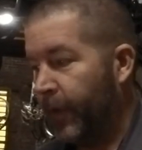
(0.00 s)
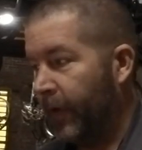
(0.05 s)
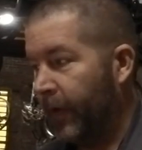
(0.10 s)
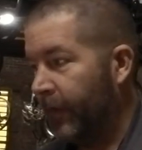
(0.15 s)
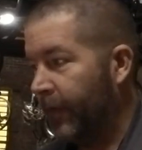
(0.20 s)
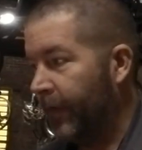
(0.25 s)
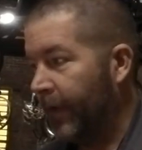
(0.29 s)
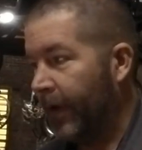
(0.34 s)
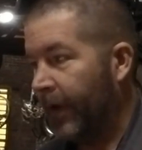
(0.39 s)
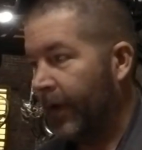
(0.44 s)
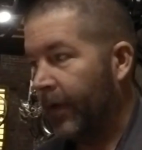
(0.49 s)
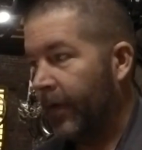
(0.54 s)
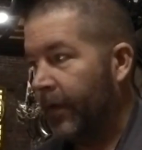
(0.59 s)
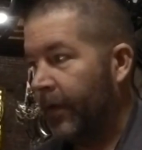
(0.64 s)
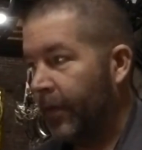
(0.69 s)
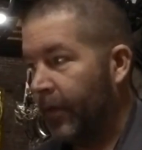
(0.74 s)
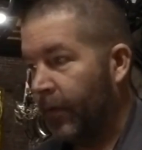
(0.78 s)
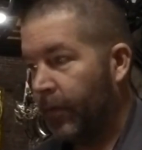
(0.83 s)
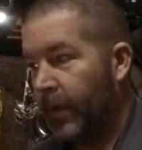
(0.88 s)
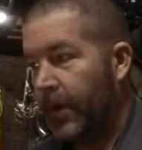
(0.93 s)
but
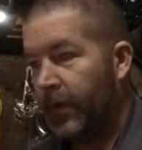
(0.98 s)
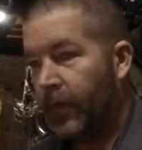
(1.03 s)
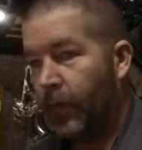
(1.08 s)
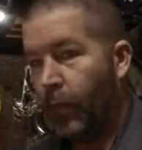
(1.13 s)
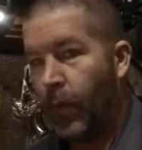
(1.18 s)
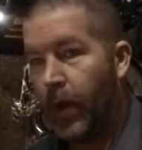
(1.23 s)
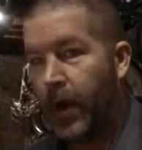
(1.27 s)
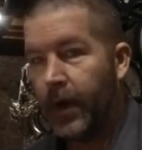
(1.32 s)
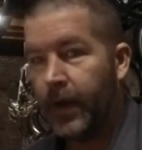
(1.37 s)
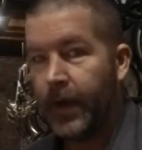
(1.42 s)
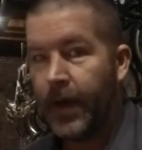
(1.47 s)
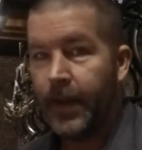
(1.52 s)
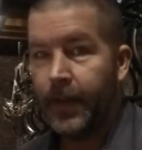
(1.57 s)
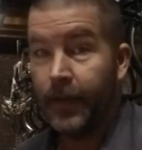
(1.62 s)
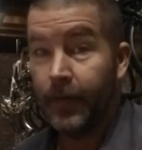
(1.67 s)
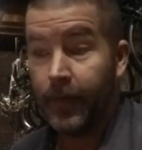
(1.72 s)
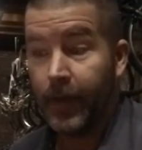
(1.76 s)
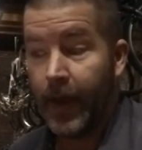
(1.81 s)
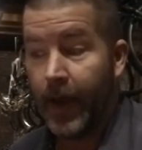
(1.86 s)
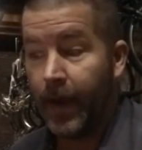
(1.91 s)
the reason why I got
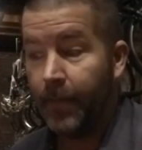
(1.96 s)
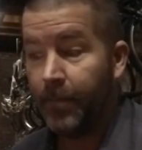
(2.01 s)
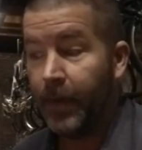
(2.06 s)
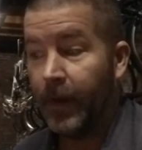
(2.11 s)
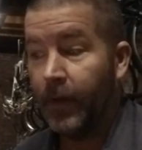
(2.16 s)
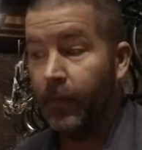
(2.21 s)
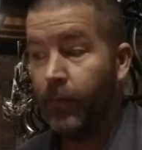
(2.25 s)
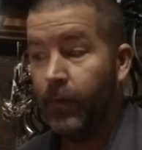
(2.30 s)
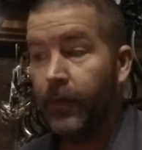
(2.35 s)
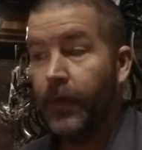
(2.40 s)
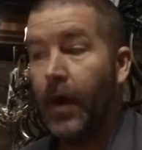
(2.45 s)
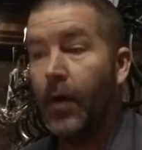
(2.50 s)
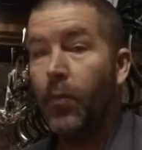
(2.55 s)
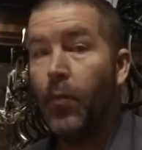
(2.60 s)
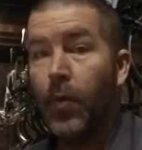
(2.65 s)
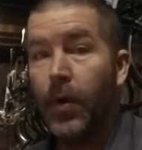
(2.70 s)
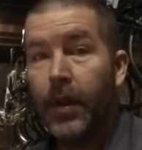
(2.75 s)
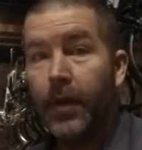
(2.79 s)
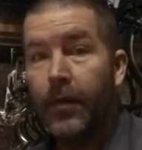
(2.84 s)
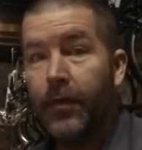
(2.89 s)
this cabinet was I
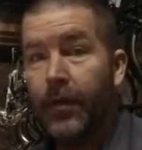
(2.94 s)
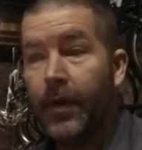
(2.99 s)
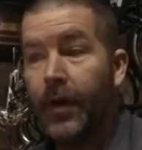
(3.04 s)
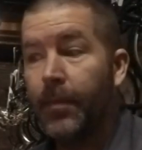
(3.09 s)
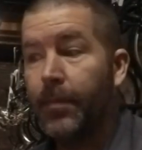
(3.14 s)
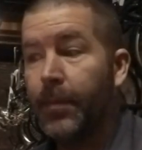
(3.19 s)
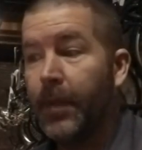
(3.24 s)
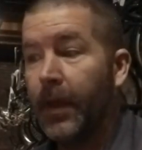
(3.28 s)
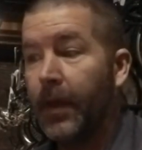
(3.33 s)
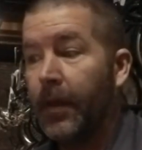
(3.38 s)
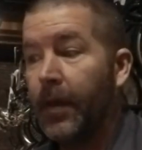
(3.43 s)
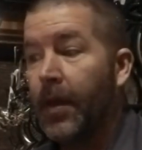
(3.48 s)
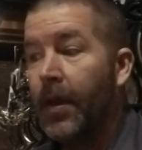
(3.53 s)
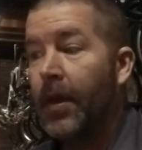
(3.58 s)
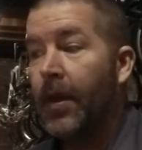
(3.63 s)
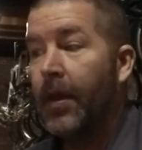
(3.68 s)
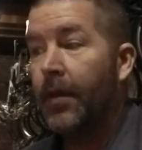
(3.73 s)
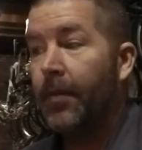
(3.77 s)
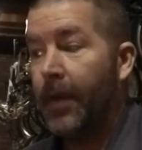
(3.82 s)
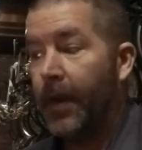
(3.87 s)
wanted something
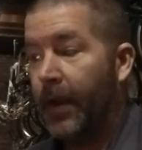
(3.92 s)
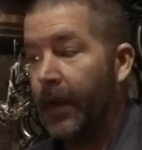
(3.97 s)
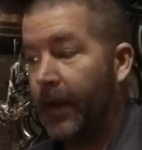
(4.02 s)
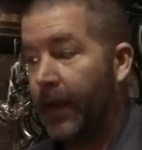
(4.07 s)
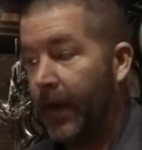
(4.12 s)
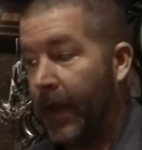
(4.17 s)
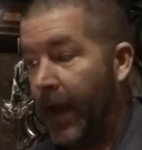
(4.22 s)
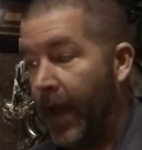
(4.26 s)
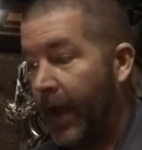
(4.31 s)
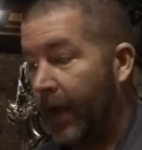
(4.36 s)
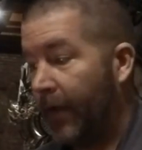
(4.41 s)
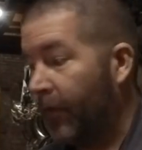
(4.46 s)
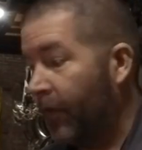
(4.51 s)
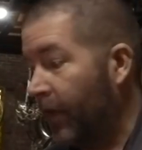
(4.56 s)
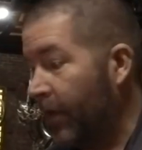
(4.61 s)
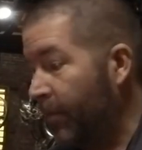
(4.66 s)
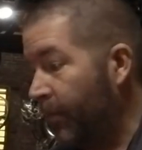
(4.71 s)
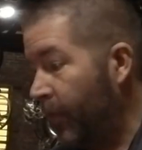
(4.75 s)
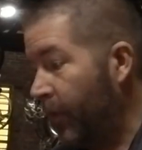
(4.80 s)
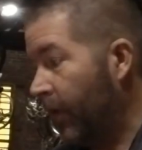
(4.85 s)
that I could
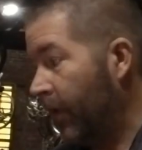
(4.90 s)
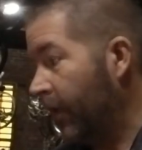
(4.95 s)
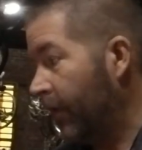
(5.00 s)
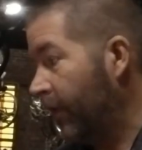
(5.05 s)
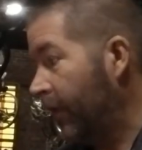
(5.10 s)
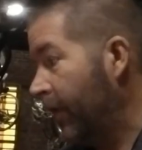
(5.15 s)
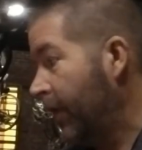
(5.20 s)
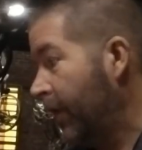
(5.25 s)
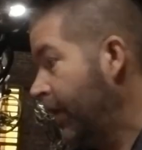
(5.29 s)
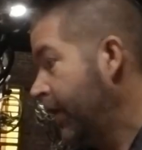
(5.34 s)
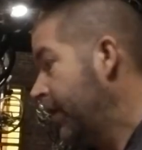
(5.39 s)
actually put